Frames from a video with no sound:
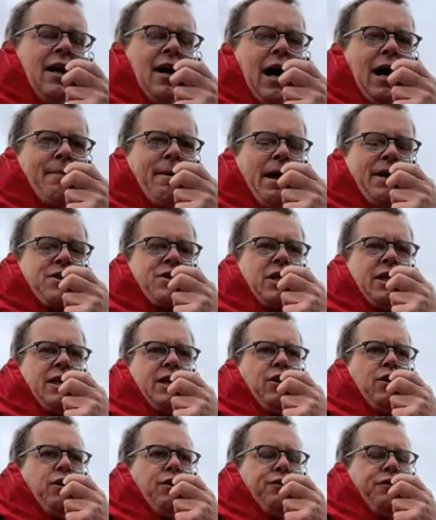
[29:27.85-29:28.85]
I'm actually
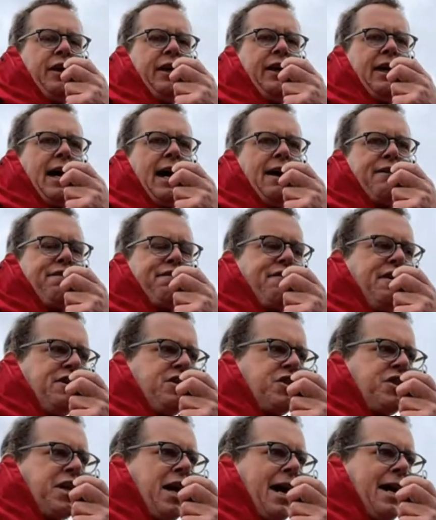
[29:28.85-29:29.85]
using
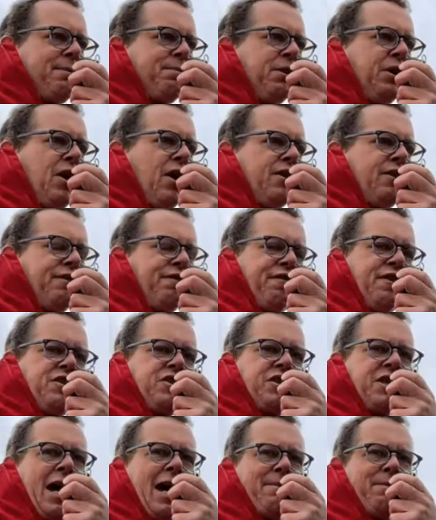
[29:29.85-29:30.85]
fish tape. You know the
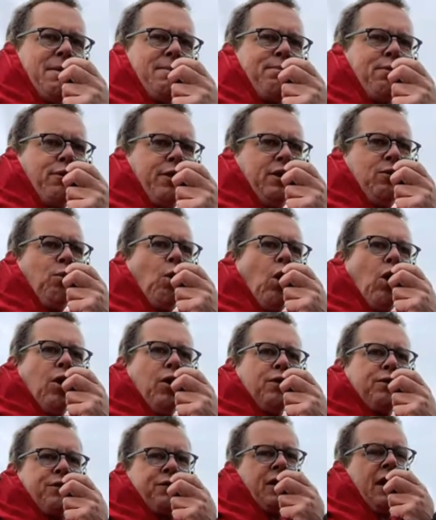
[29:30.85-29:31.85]
fish tape you put in
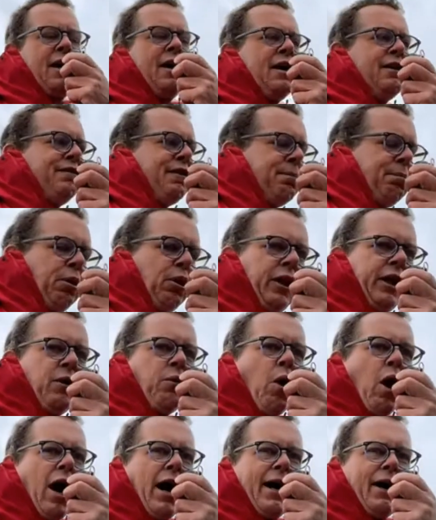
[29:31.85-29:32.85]
walls for pulling
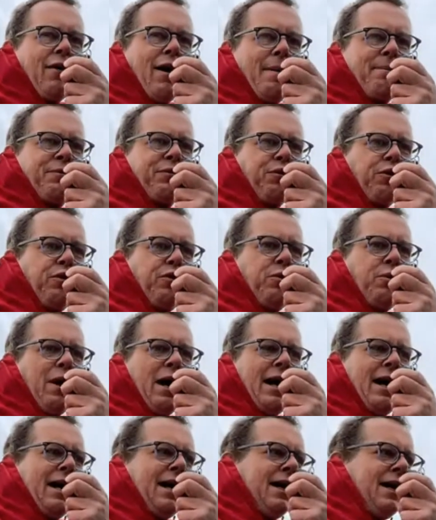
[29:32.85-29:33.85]
wire up through
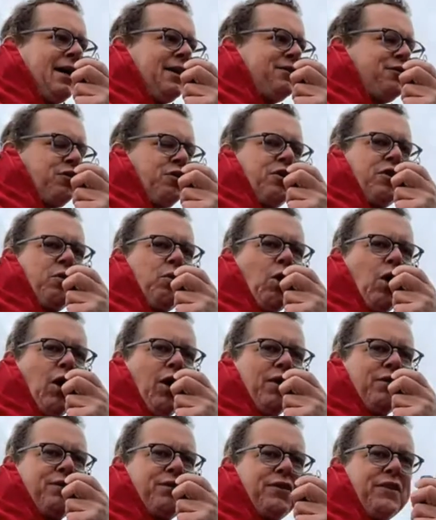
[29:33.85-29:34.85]
the
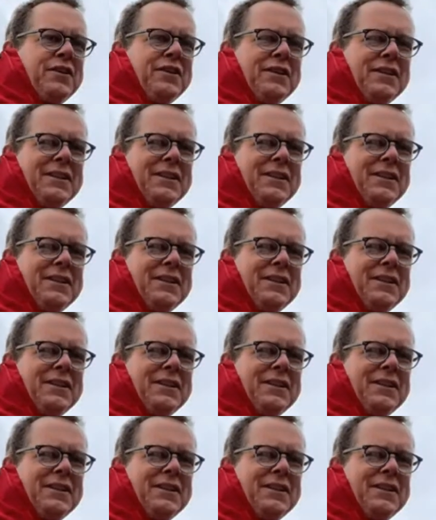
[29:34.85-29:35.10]
walls?